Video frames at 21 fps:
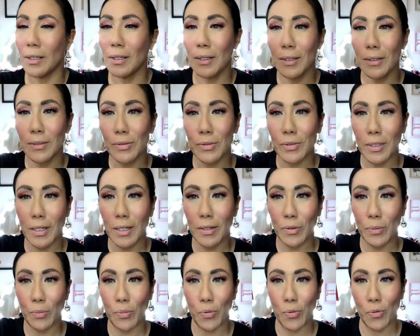It's kind of a
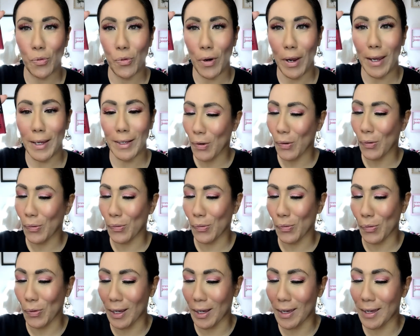bright
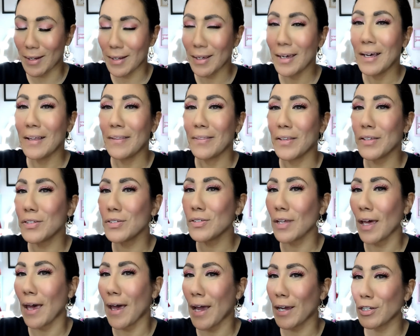red. This is
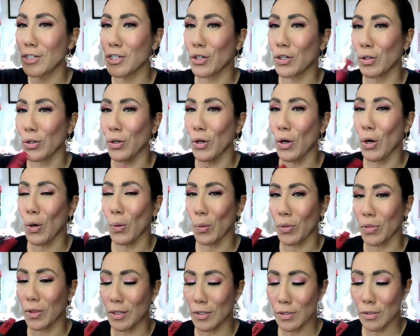actually going to go with
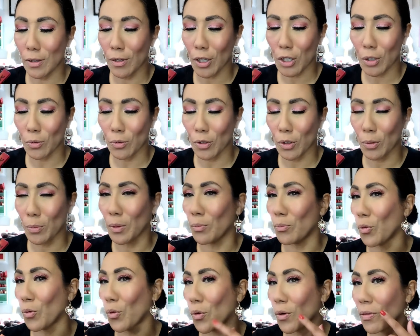this look a little bit
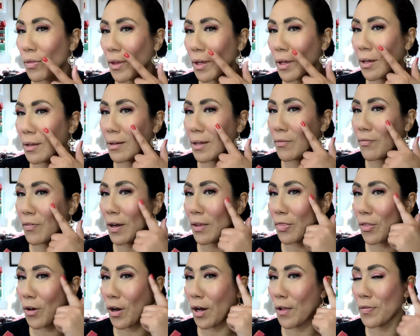more than if I
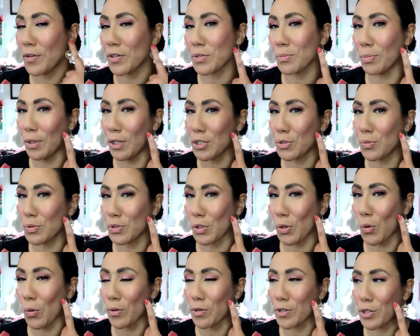thought this blush was the
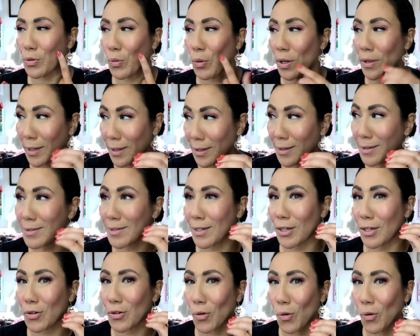orangey one. There is
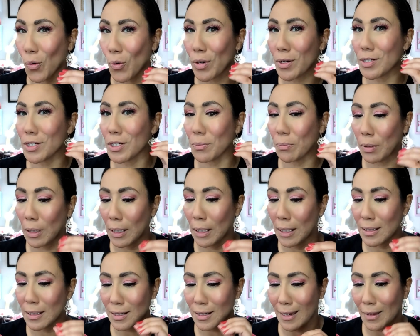an orangey
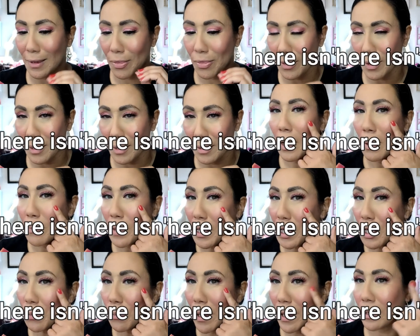blush, I think. I
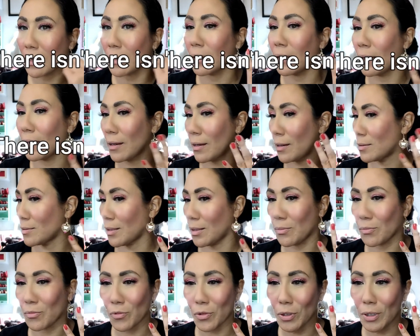may go back and get it because I
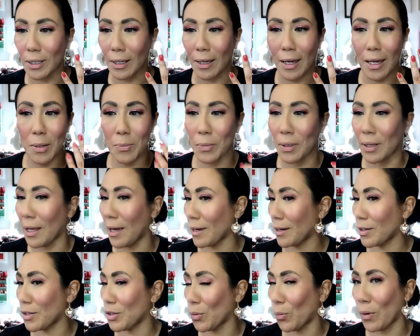really am
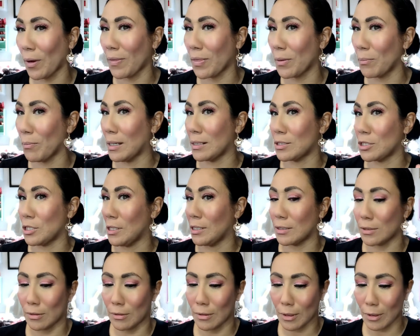liking the way that my
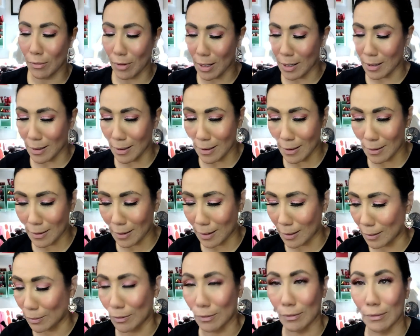cheeks are looking right now. They
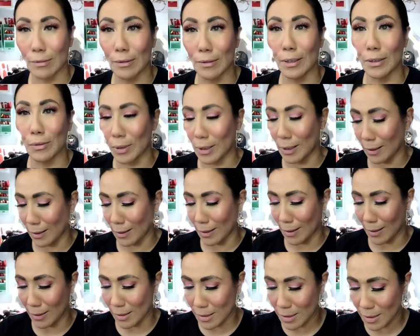look really, really
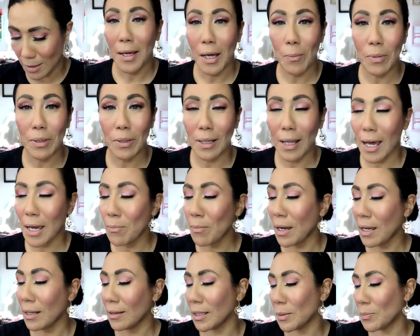nice. I'm going to line
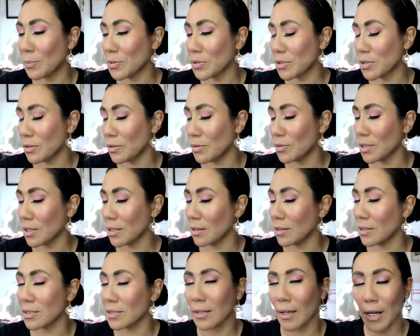my lips using
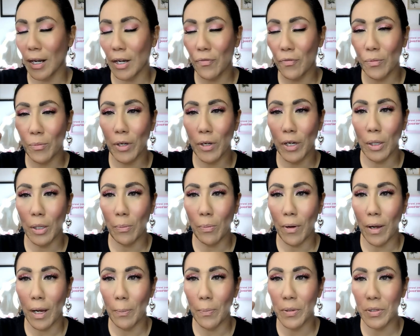this liner from
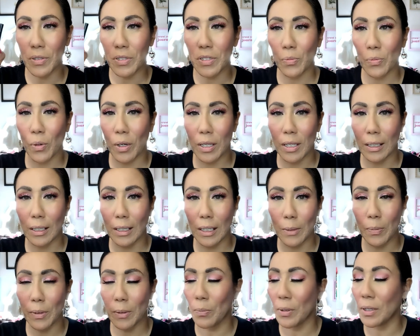Colourpop. This is one of the
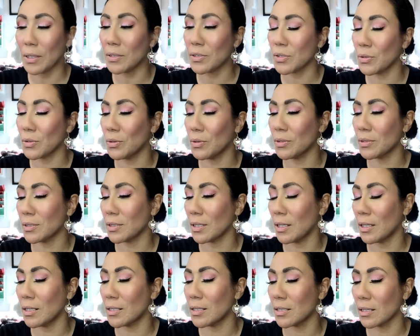lippy pencils.
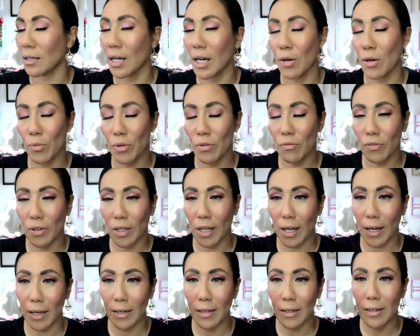It is in Come We
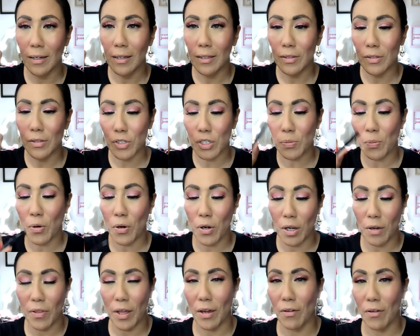Fly. This is part
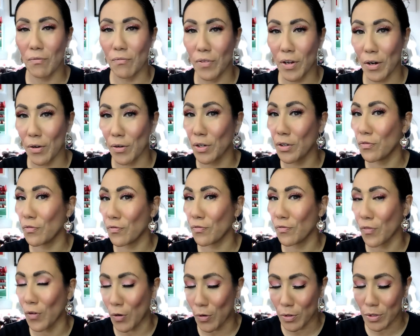of that very
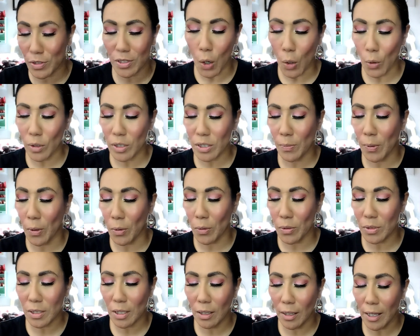first Hocus
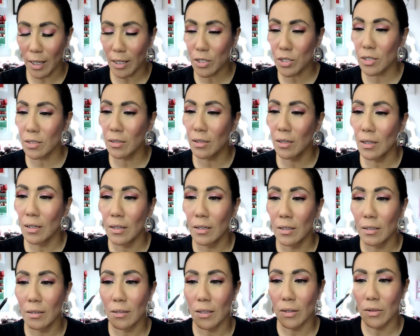Pocus collection.
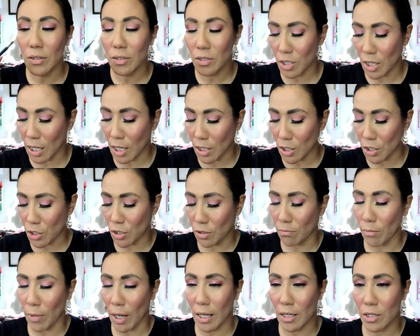But the shade should
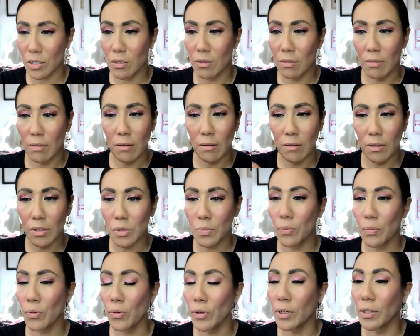match this
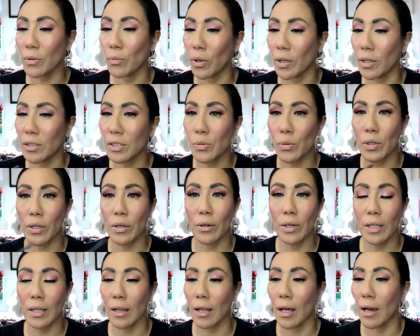pretty well. So we're going to go
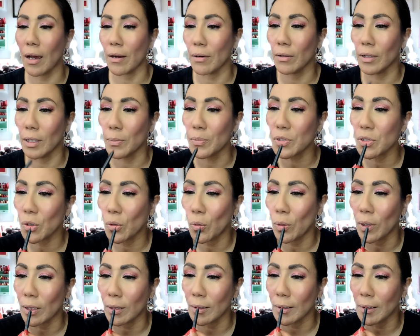ahead and line our lips
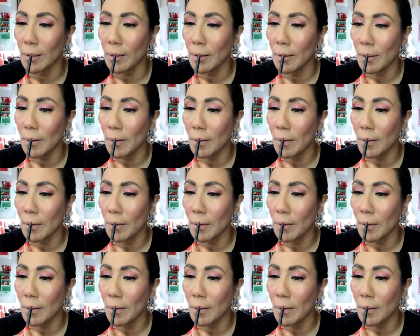quickly.